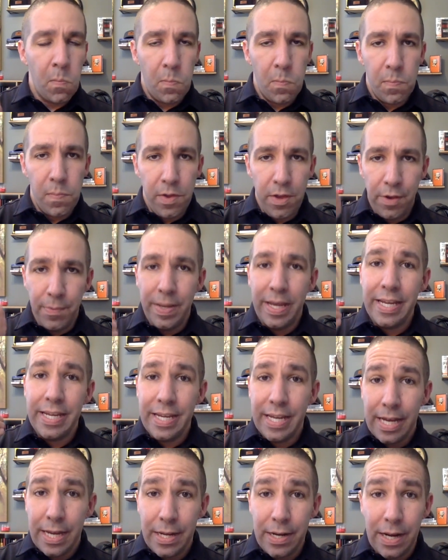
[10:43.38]
You may
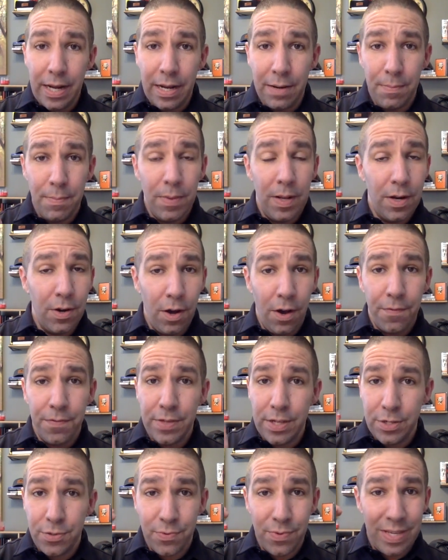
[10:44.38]
get an offer
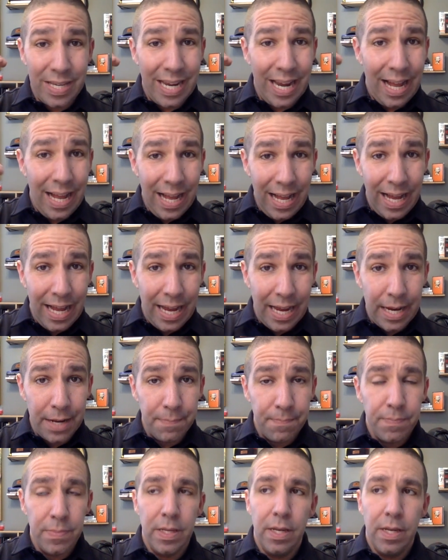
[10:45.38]
that's really high,